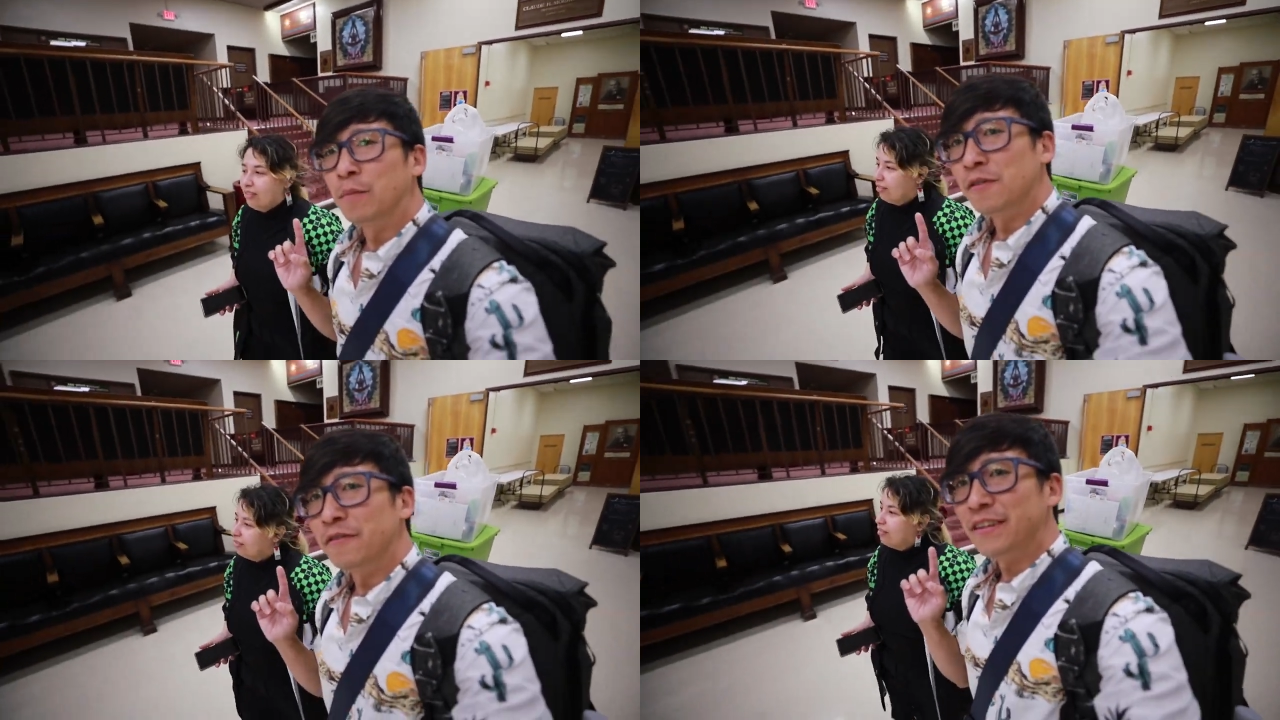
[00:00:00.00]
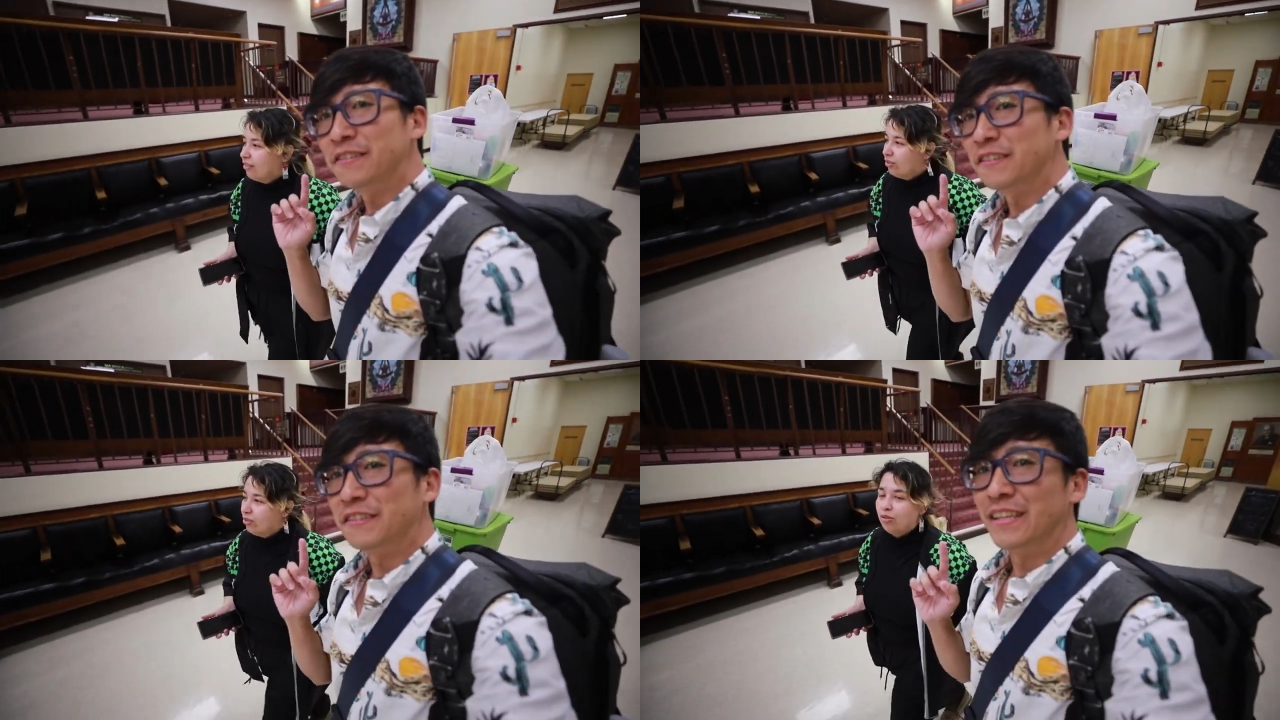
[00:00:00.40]
Speaker 1: To the
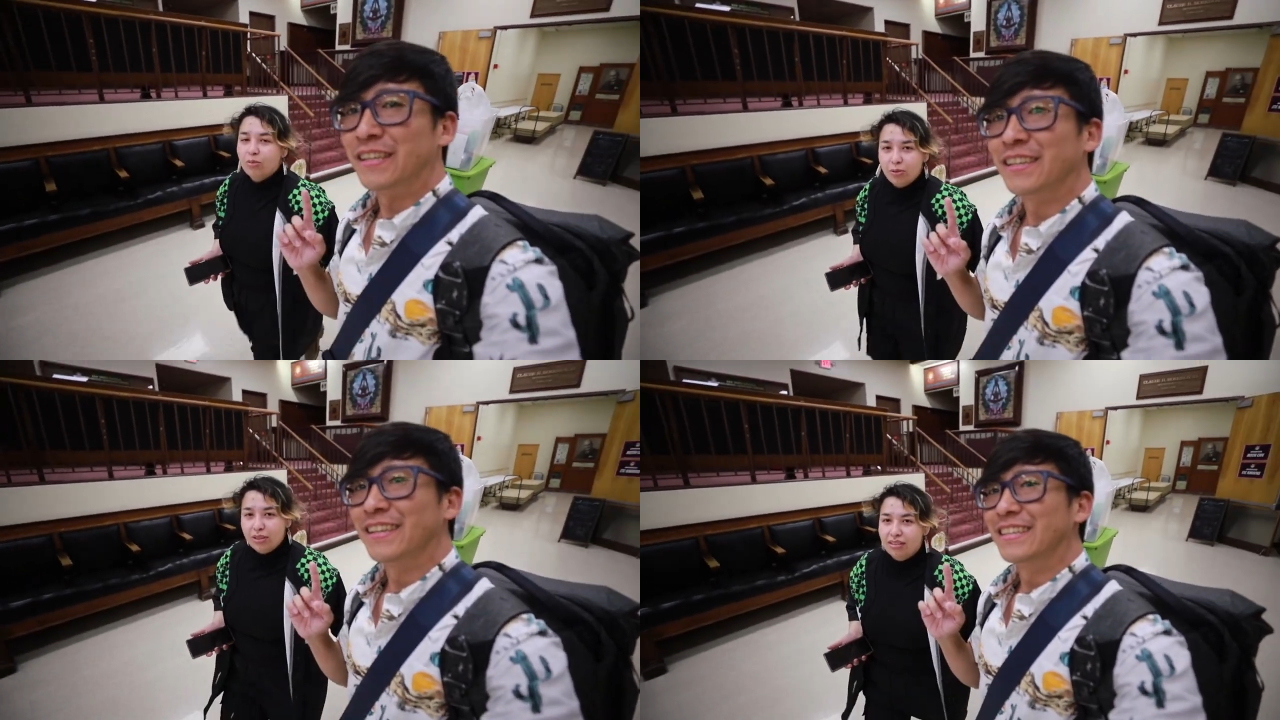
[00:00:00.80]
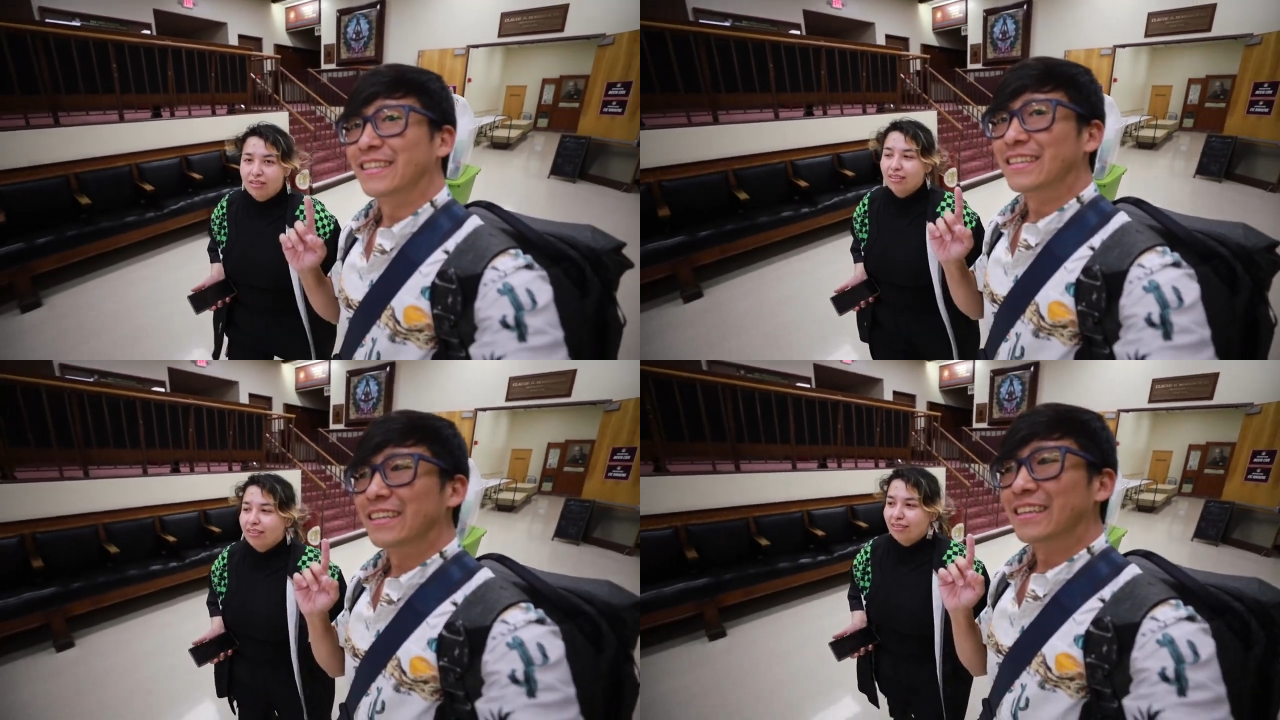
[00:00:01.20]
Speaker 2: movies to see
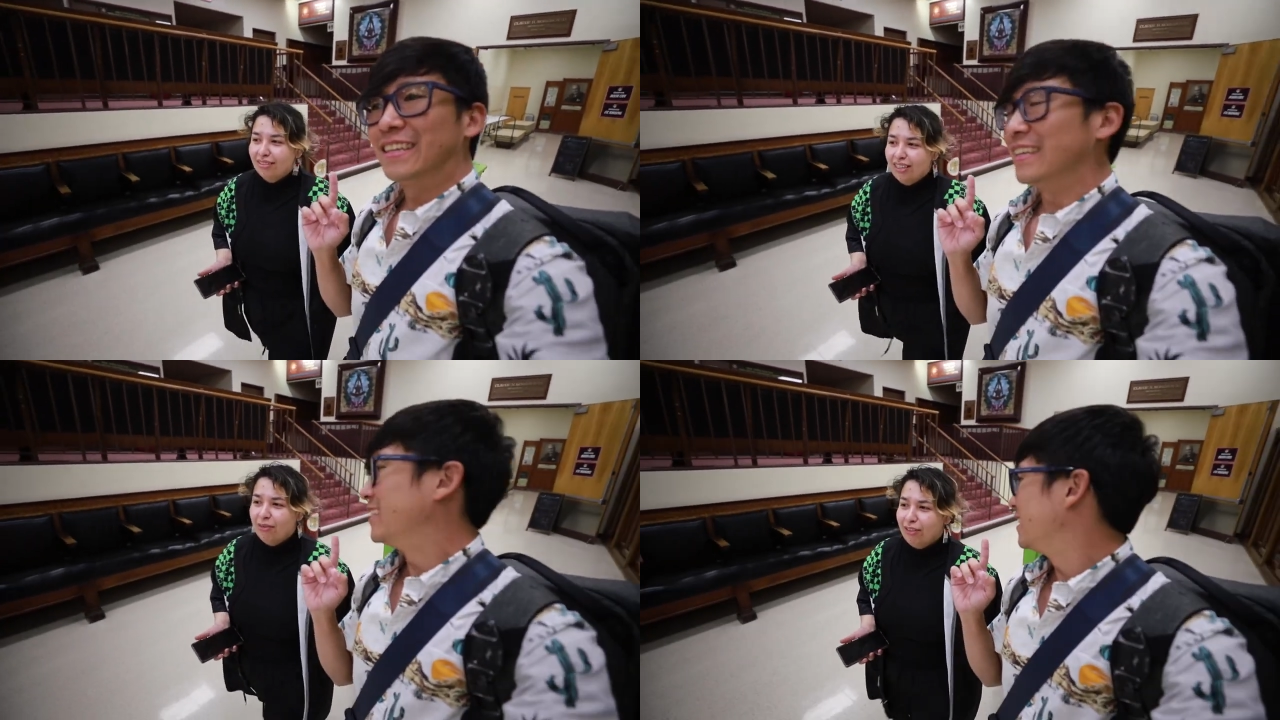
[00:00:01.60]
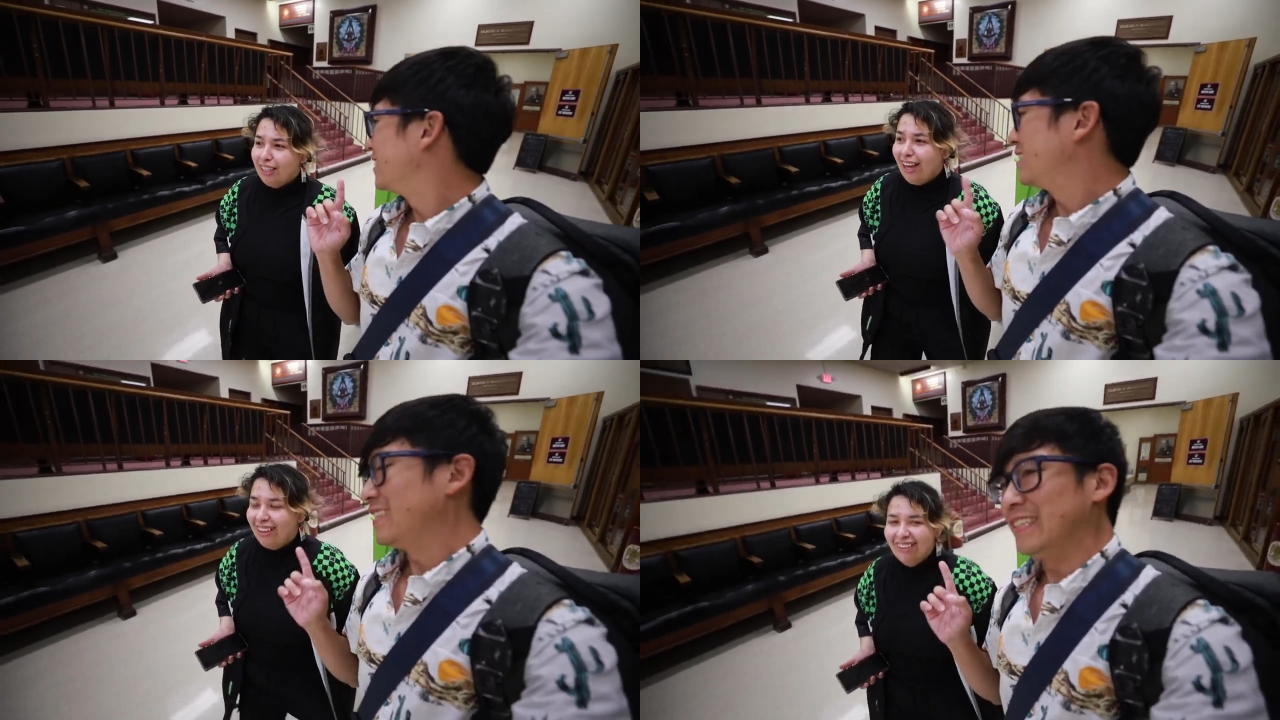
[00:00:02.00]
movies.
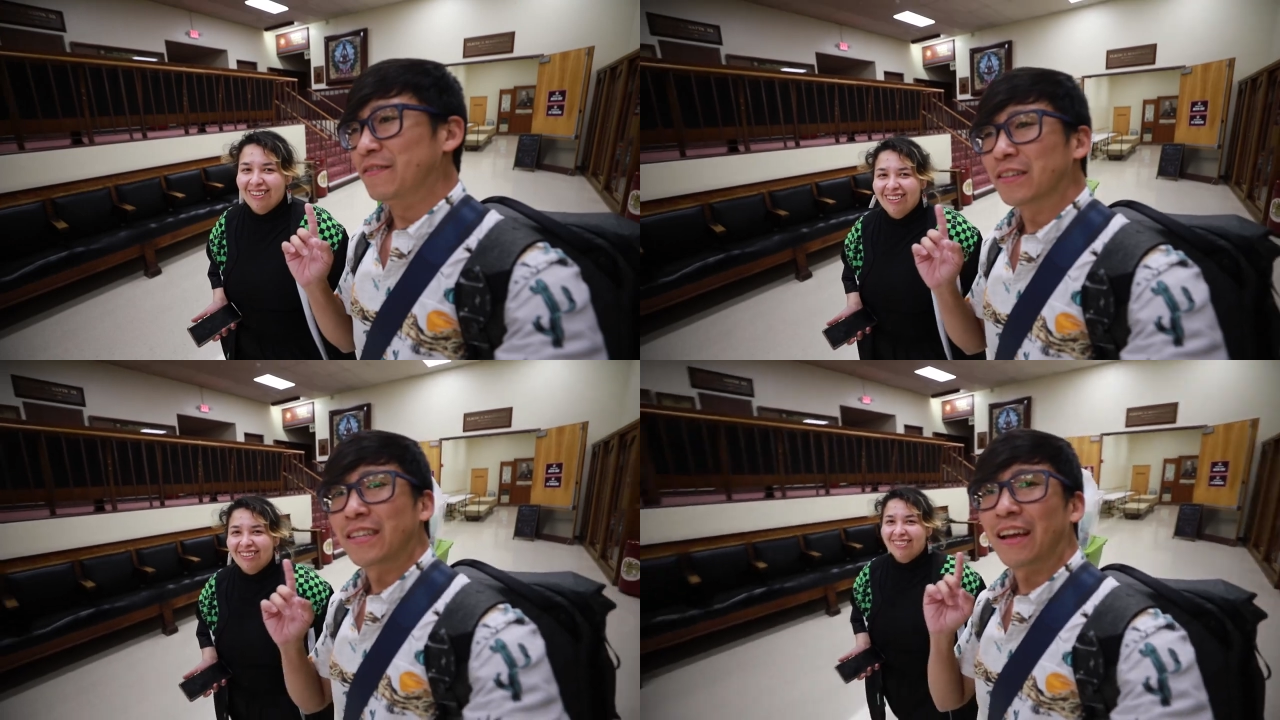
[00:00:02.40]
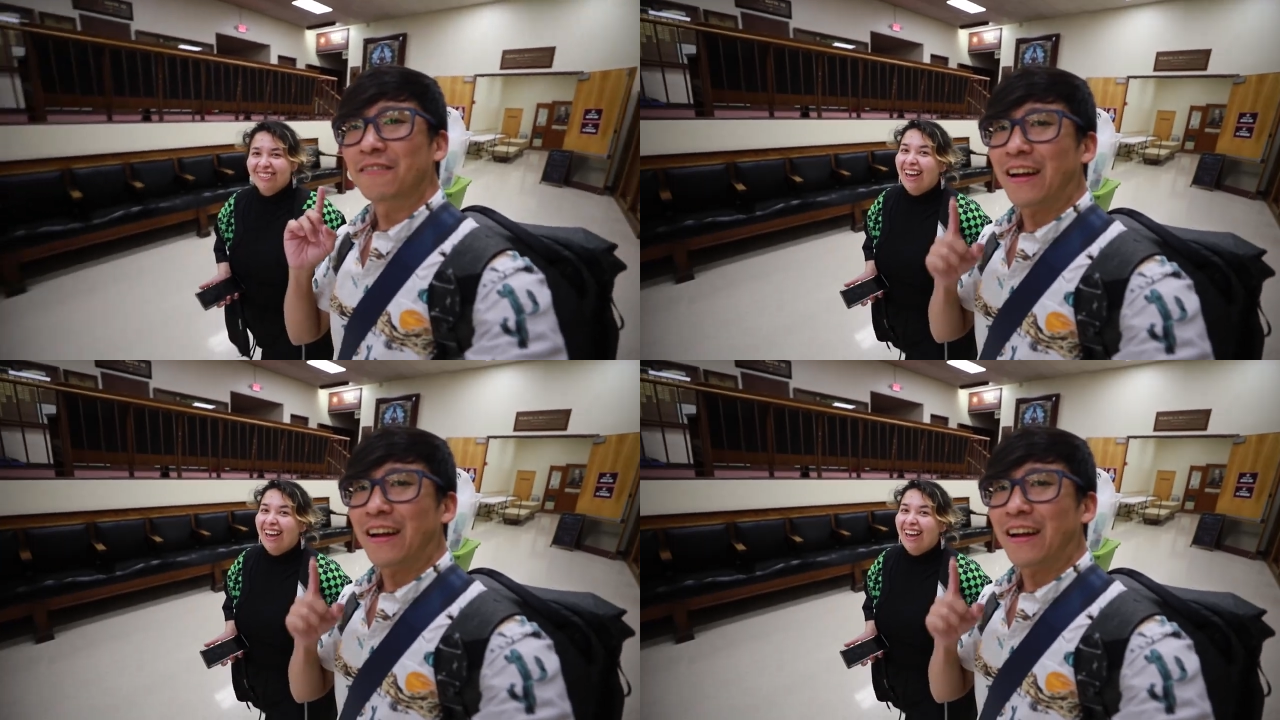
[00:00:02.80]
Speaker 1: Evil Dead. Evil Dead